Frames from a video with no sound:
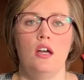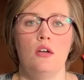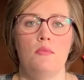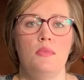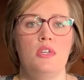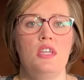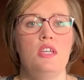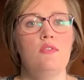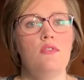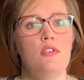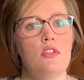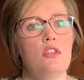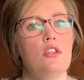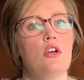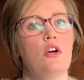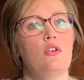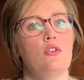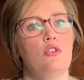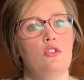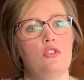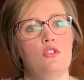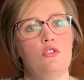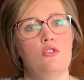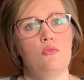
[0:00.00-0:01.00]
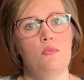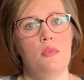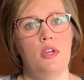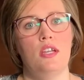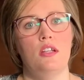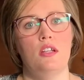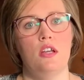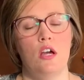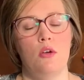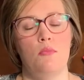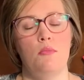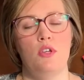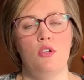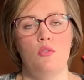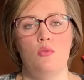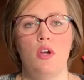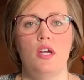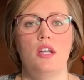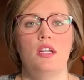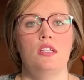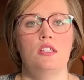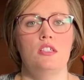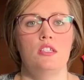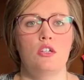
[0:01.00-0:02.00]
even though you may not be
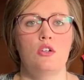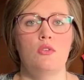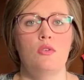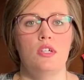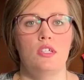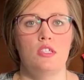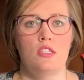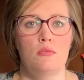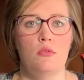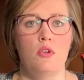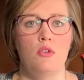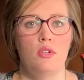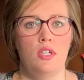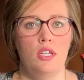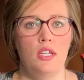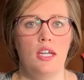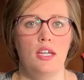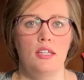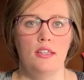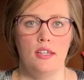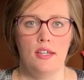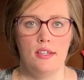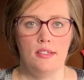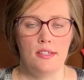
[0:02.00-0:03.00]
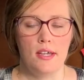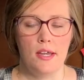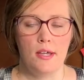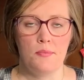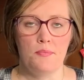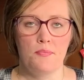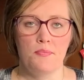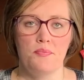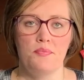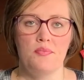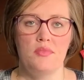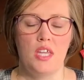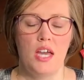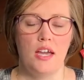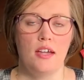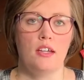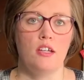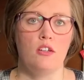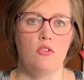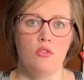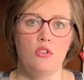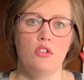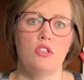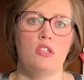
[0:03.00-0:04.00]
ready to quit smoking at that time. That
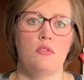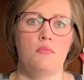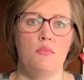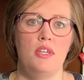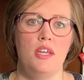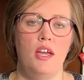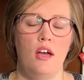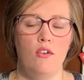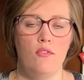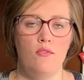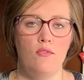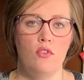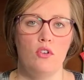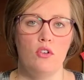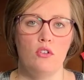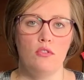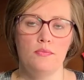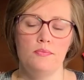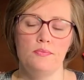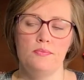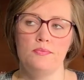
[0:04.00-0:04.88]
can really be helpful.